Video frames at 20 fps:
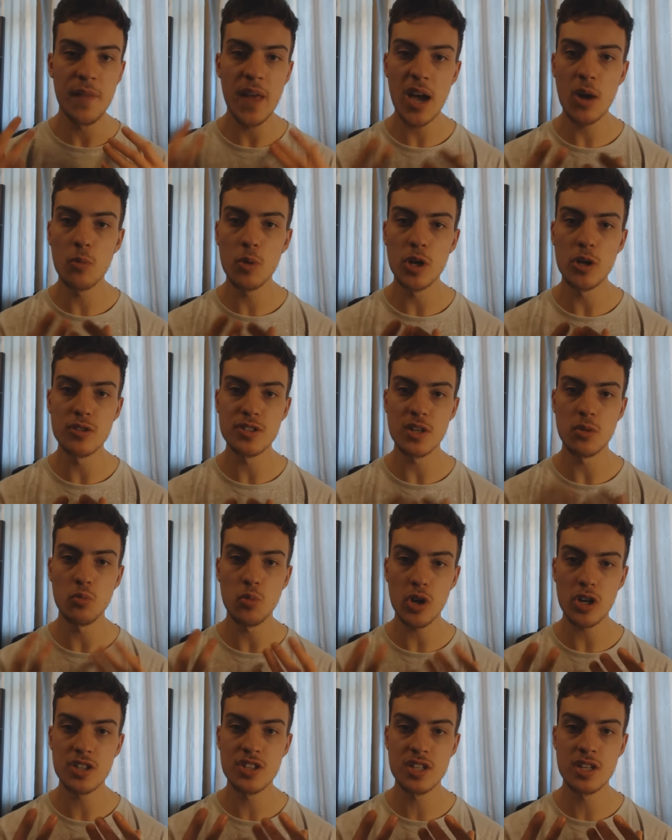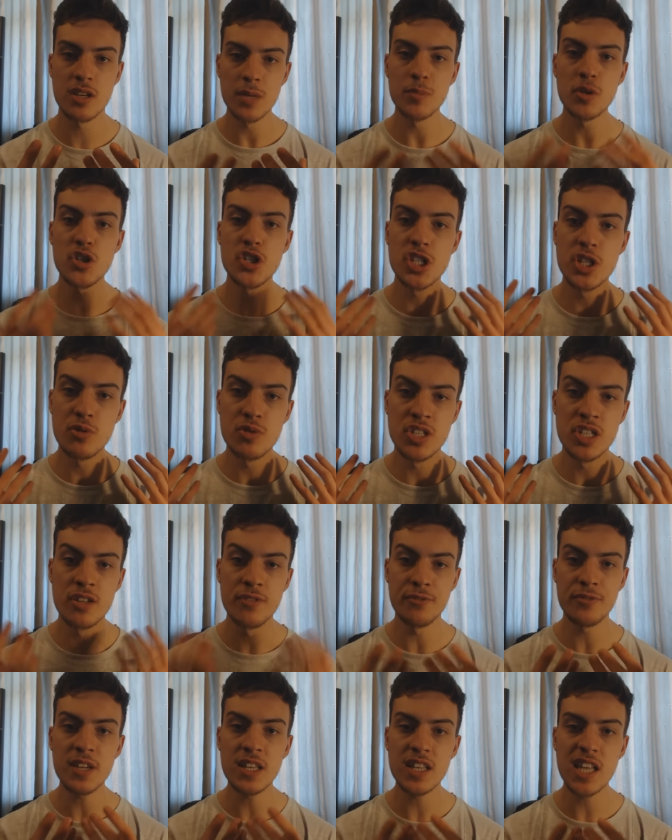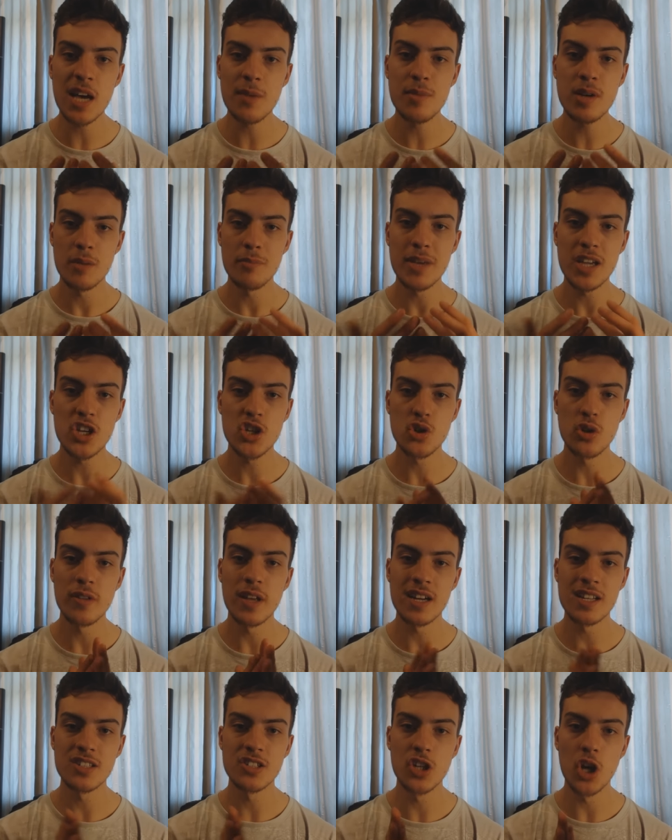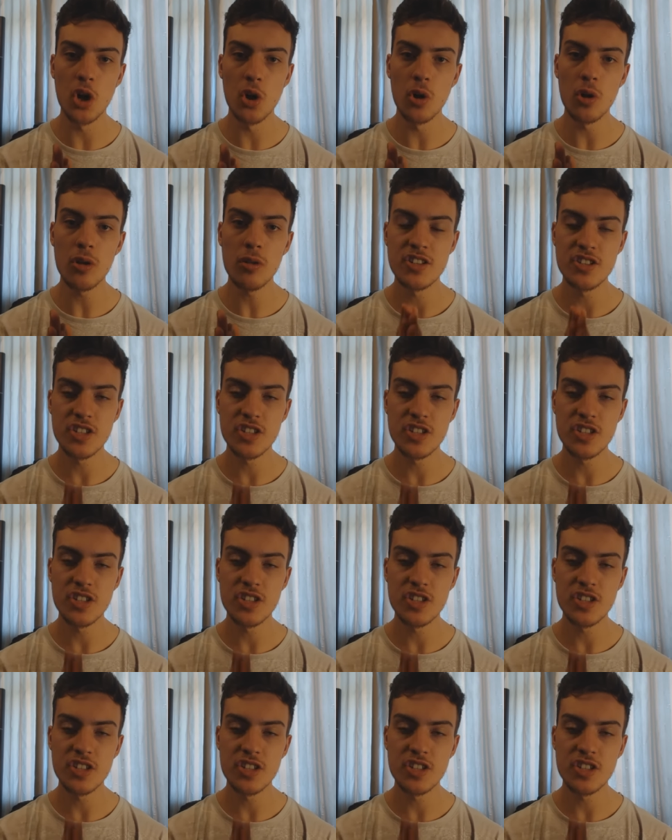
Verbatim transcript: their world, and what he must do to defeat them and make sure that his goal